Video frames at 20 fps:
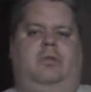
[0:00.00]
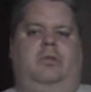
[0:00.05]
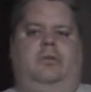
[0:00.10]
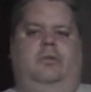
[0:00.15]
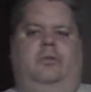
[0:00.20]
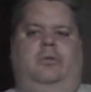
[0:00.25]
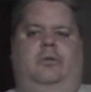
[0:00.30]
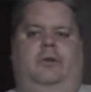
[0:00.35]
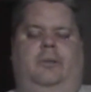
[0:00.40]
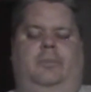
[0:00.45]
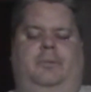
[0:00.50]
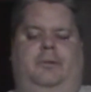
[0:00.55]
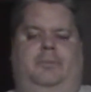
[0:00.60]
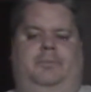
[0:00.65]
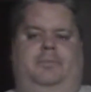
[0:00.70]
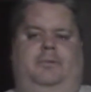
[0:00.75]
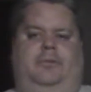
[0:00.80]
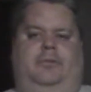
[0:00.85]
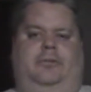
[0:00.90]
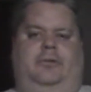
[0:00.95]
to wrap
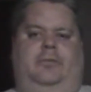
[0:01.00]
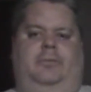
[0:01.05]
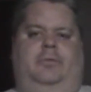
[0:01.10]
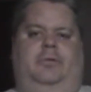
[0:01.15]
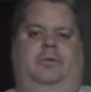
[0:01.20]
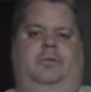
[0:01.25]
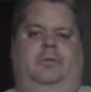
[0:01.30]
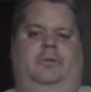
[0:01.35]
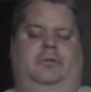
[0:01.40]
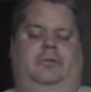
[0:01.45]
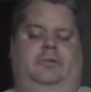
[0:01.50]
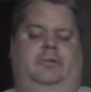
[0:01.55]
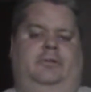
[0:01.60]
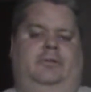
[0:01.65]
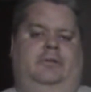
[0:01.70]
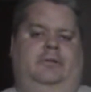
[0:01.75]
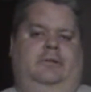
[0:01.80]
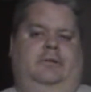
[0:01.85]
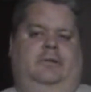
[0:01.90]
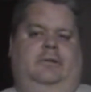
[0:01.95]
up December,
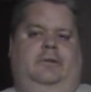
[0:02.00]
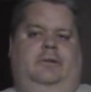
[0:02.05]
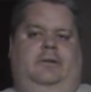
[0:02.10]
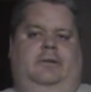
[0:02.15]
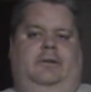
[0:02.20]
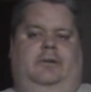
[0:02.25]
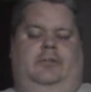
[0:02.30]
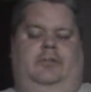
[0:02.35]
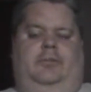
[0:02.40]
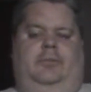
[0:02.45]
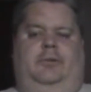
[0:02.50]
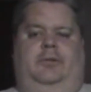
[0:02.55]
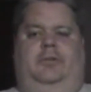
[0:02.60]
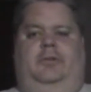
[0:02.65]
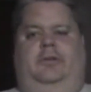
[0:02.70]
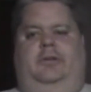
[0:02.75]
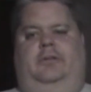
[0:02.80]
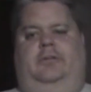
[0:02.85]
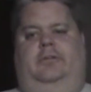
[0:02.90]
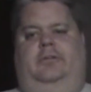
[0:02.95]
which I guess it
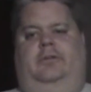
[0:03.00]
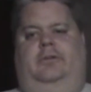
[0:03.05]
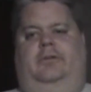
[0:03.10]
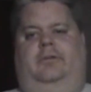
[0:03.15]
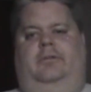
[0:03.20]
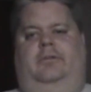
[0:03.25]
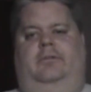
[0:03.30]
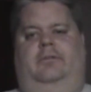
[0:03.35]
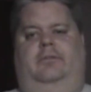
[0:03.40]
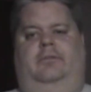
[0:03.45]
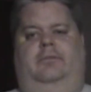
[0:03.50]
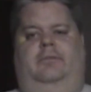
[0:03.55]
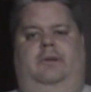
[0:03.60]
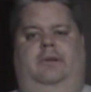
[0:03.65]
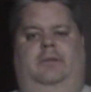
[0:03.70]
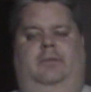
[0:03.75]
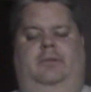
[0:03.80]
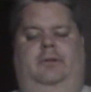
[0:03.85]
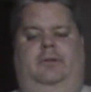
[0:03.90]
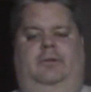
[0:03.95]
means I can start
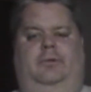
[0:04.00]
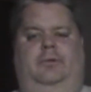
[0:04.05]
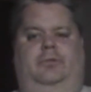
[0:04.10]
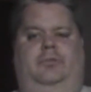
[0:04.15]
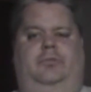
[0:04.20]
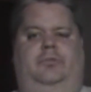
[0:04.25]
making my notes